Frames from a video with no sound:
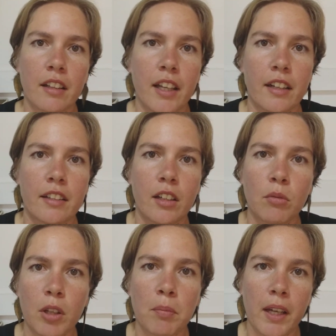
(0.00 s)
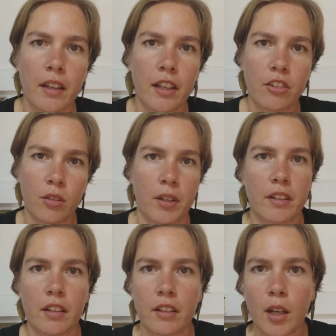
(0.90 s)
collected with my lunch in
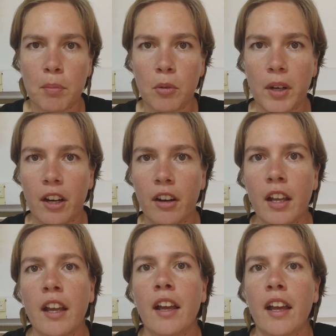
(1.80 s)
its little Tupperware,